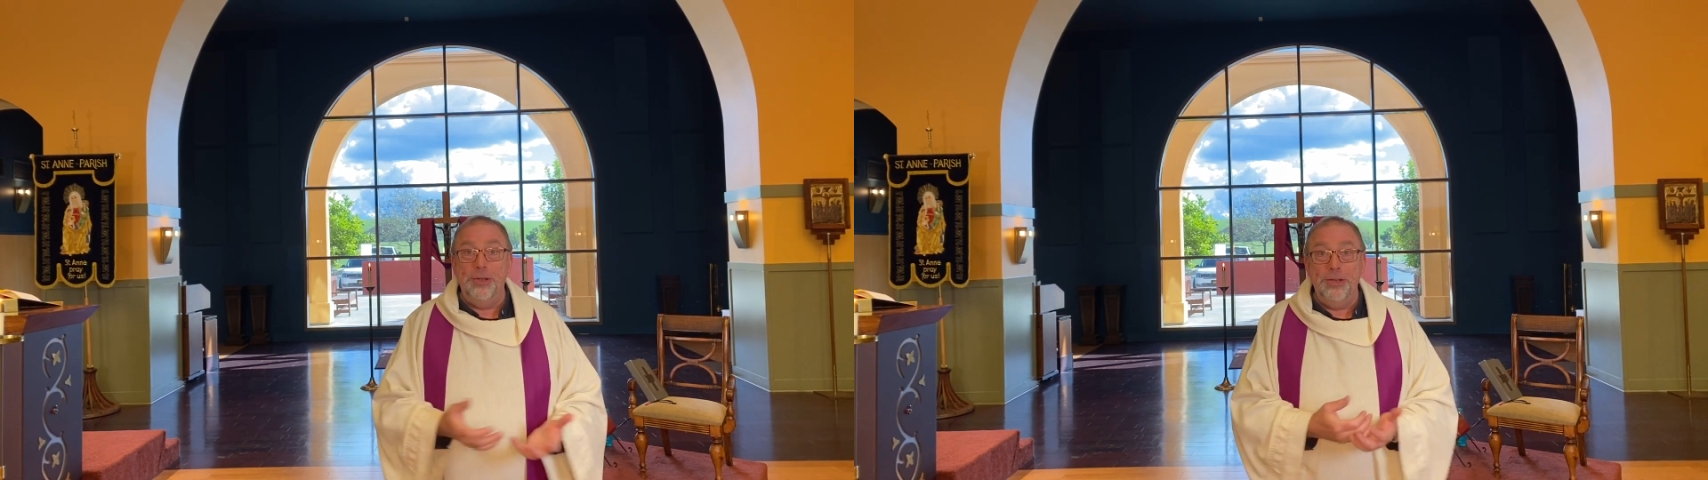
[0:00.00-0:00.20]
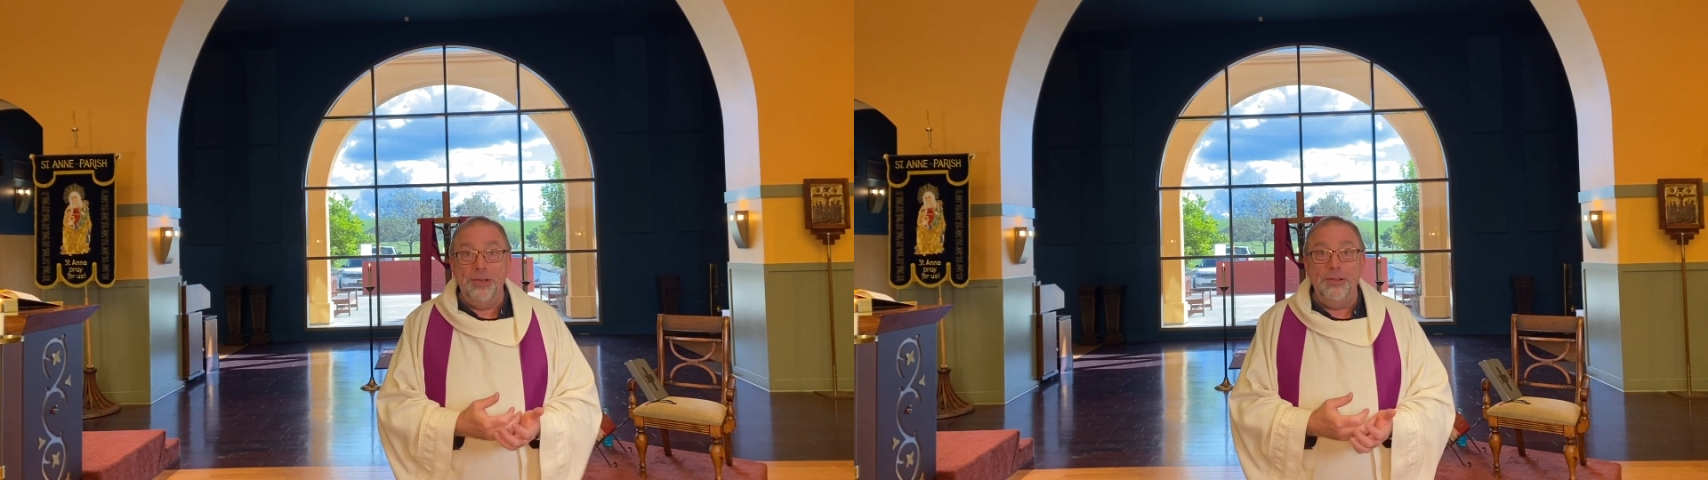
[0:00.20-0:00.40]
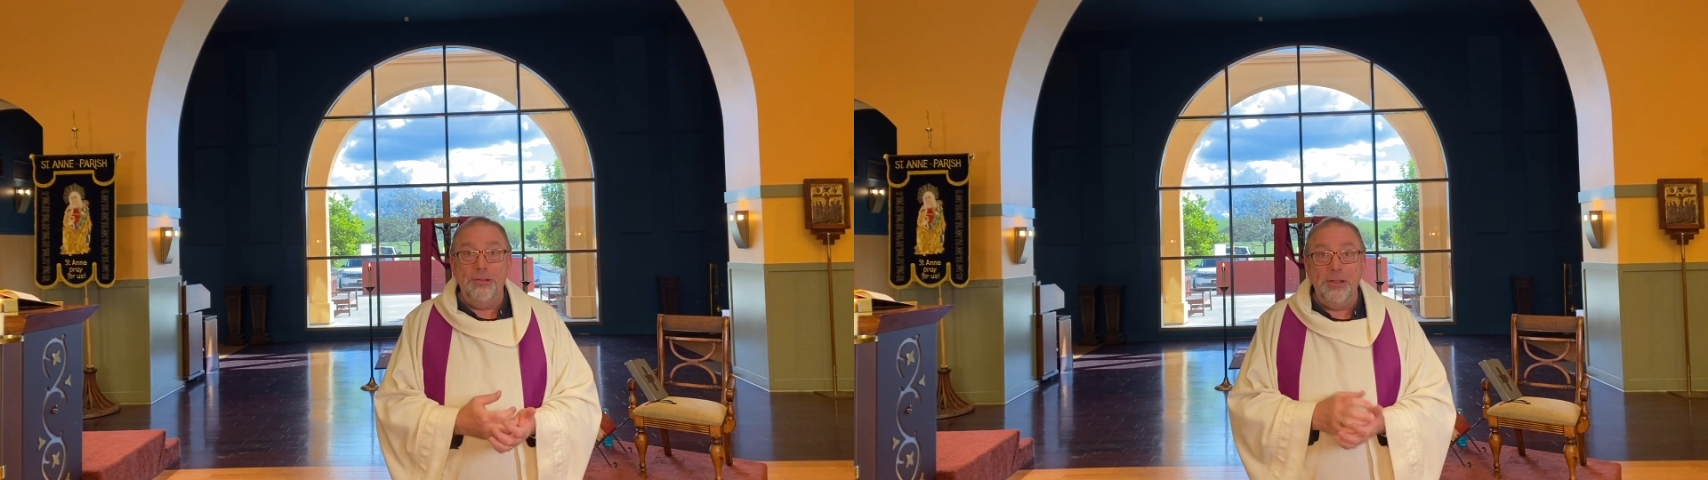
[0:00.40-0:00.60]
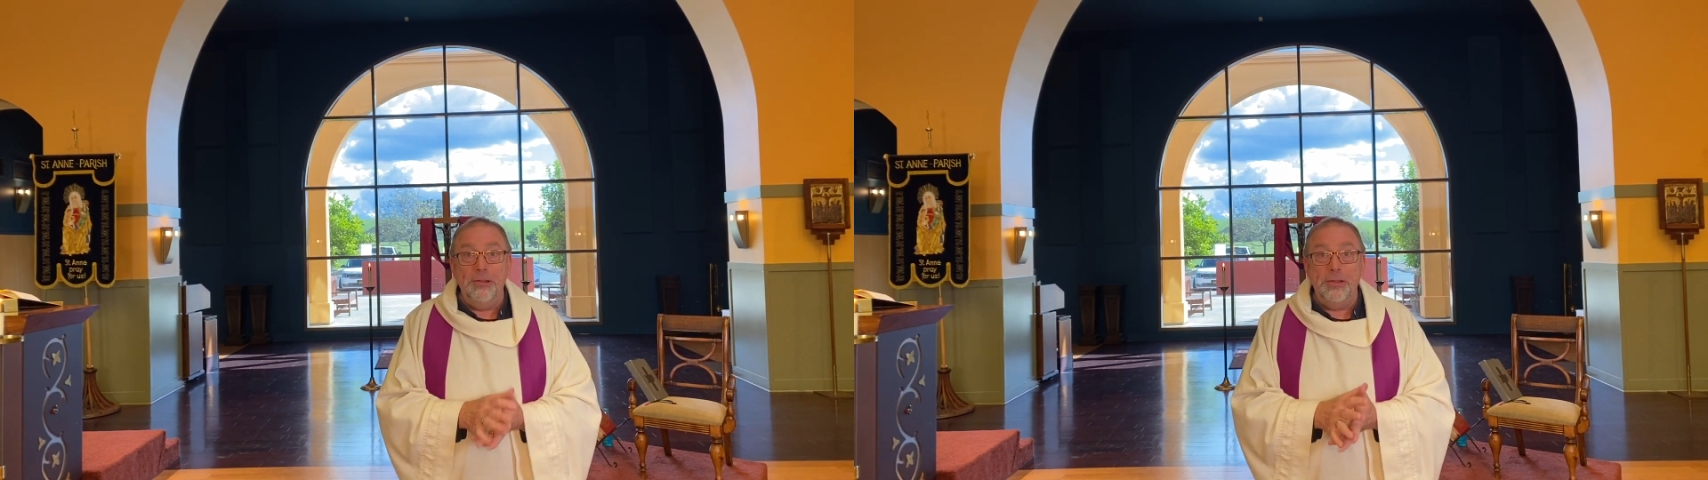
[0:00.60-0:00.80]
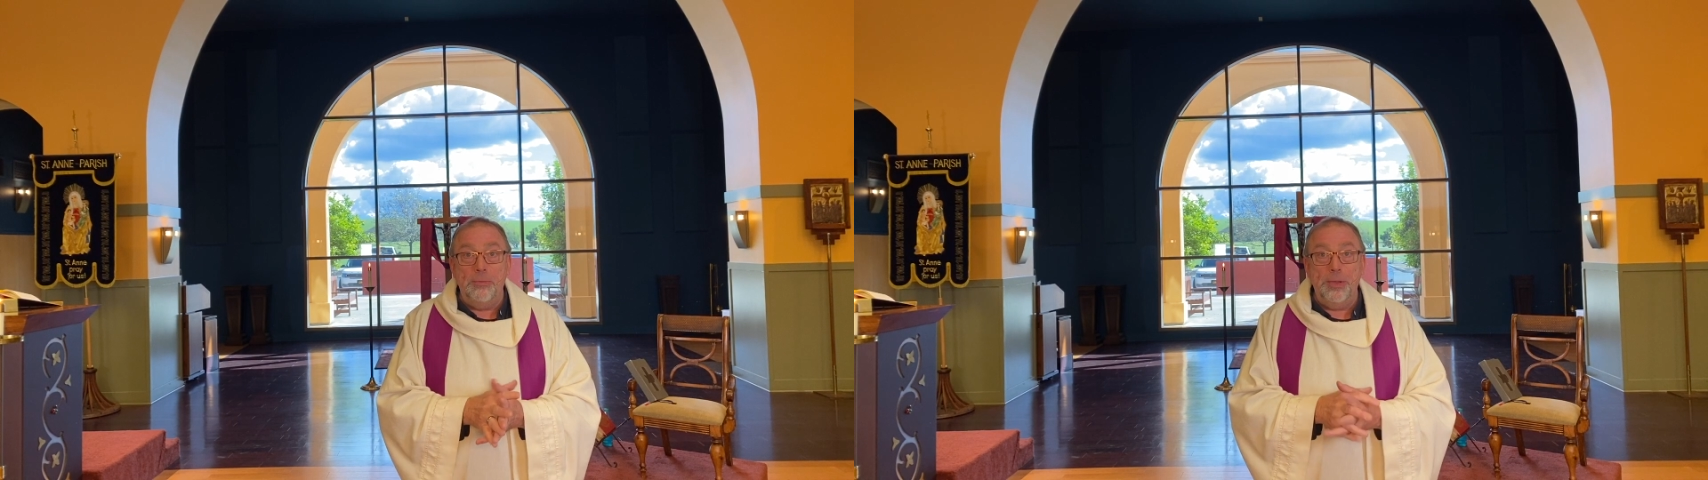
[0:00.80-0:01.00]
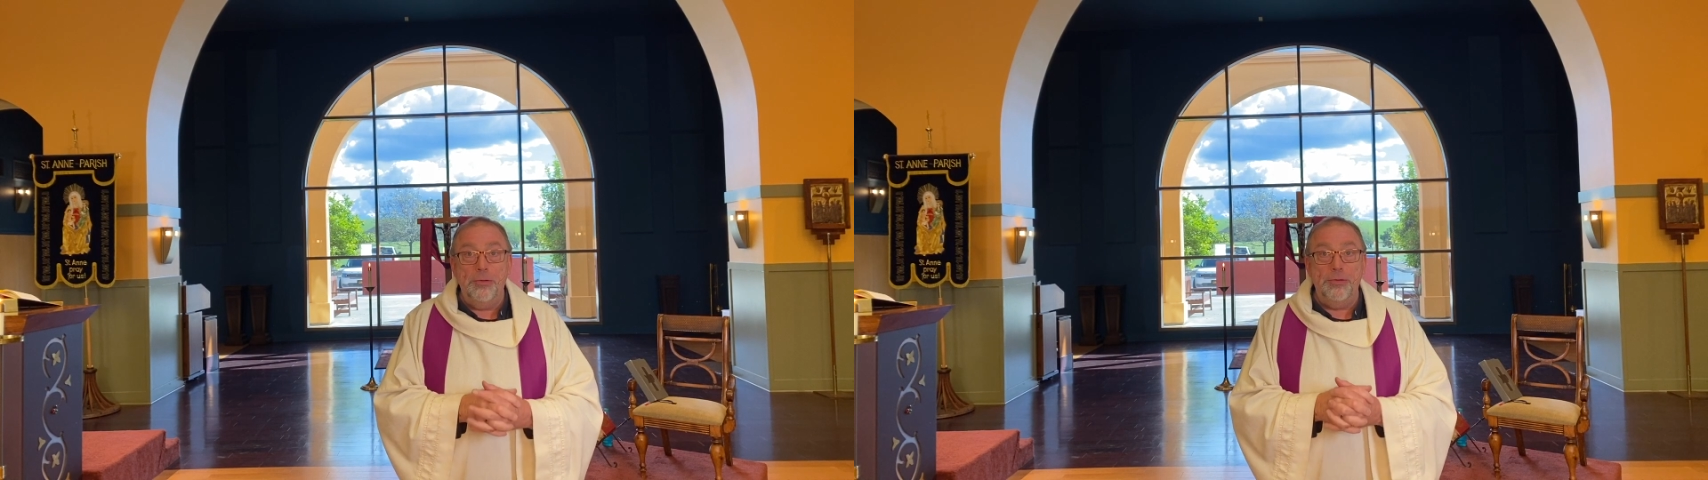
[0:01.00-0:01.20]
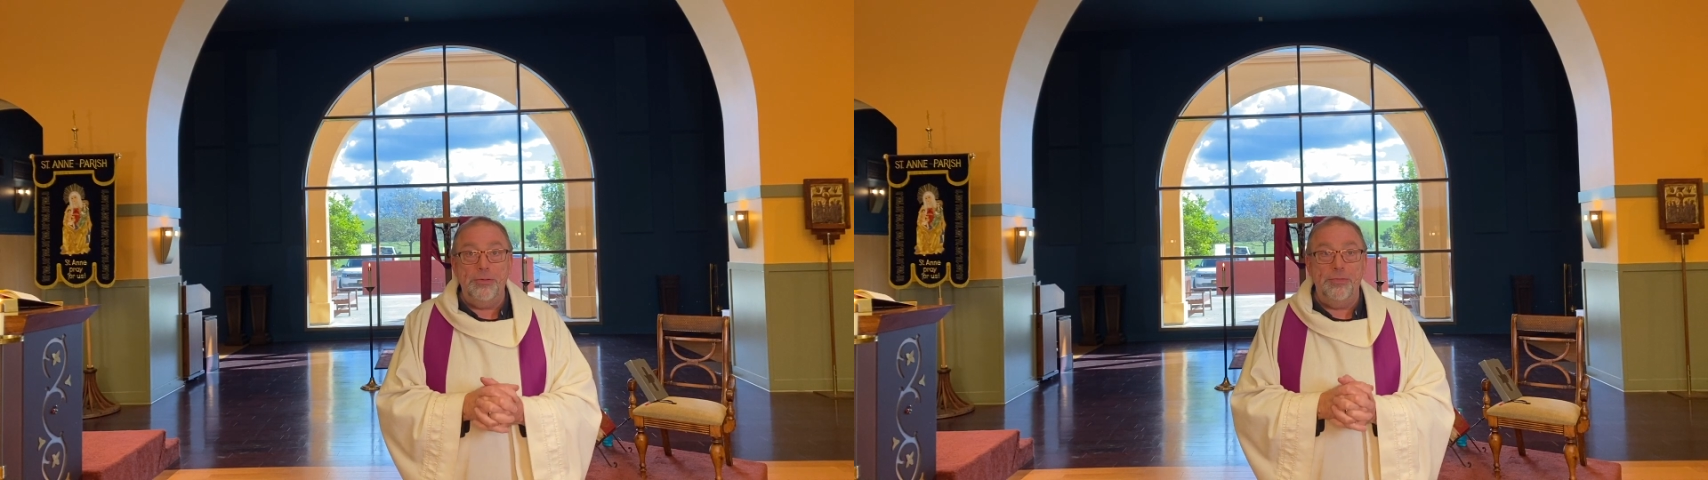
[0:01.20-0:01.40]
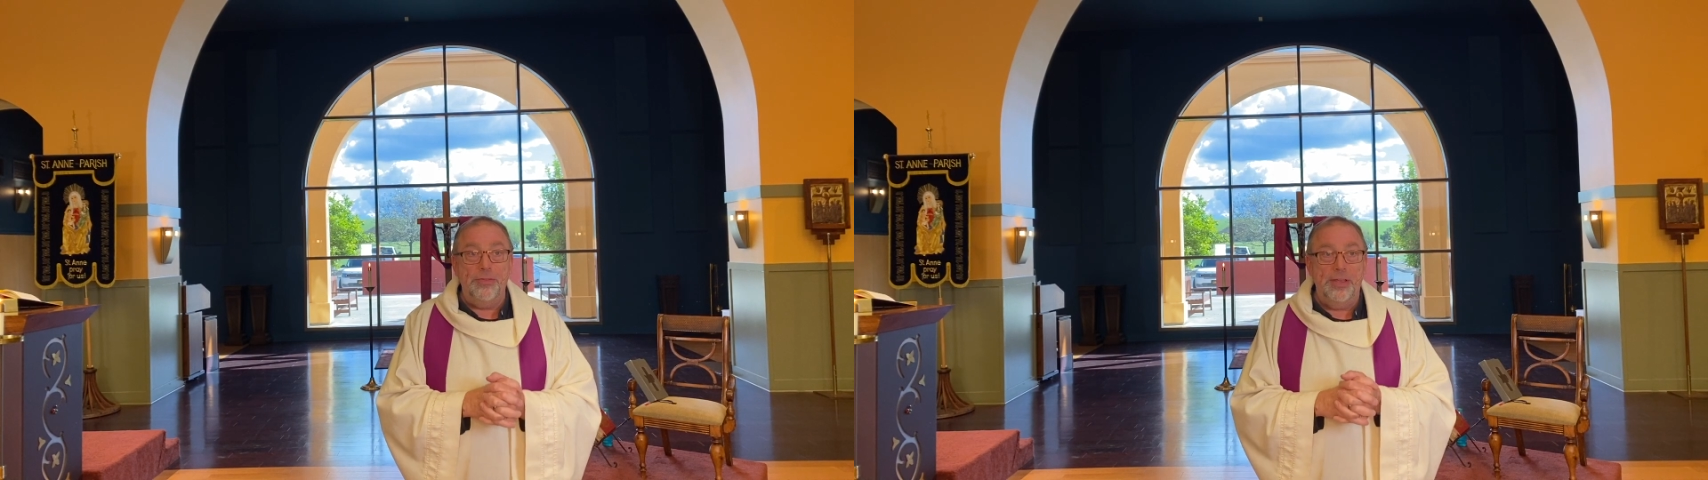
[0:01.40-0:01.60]
one another here at the
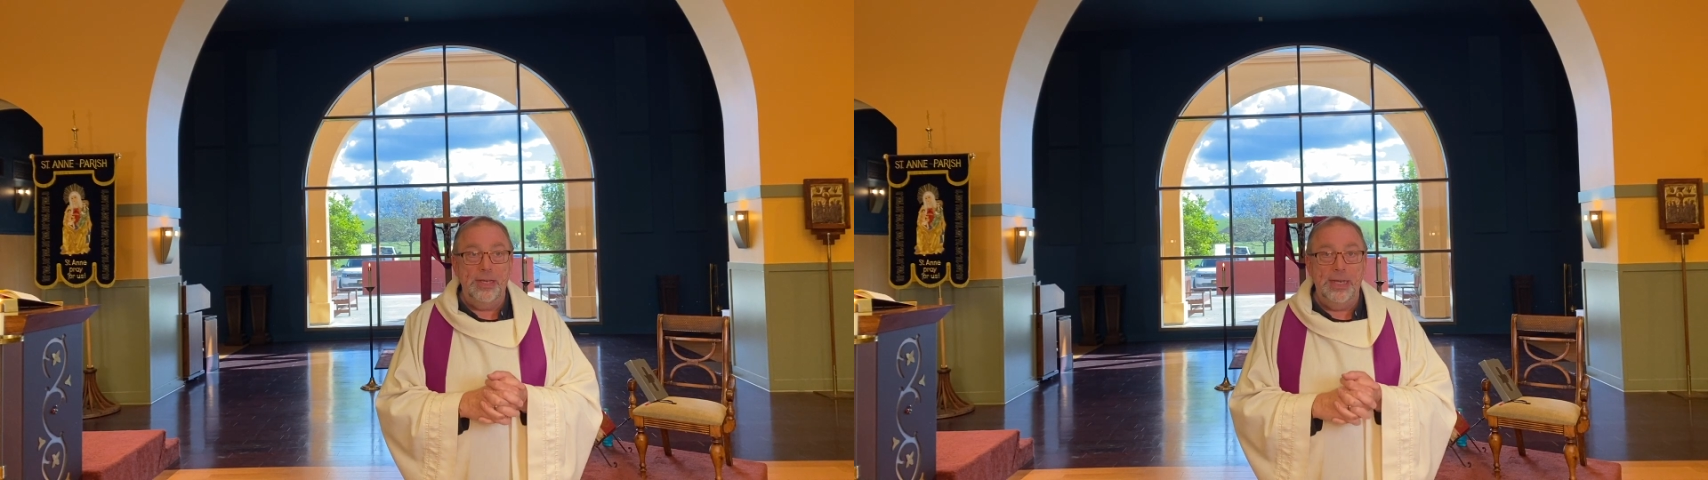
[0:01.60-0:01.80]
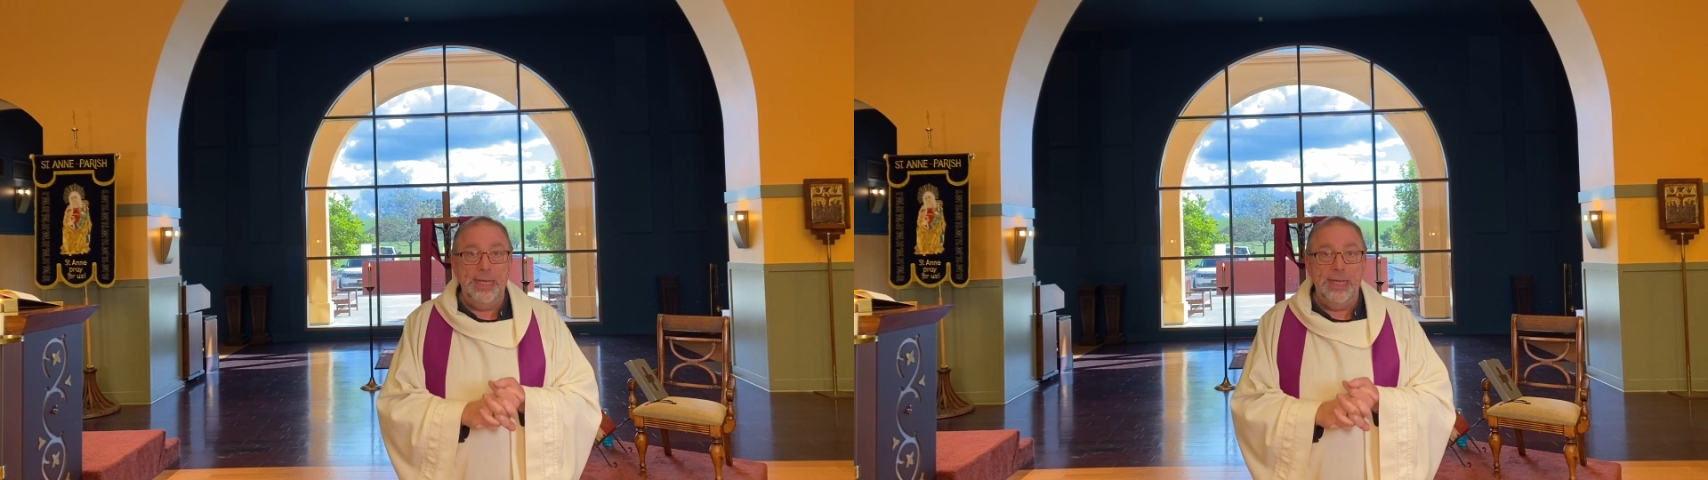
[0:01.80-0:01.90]
parish of St.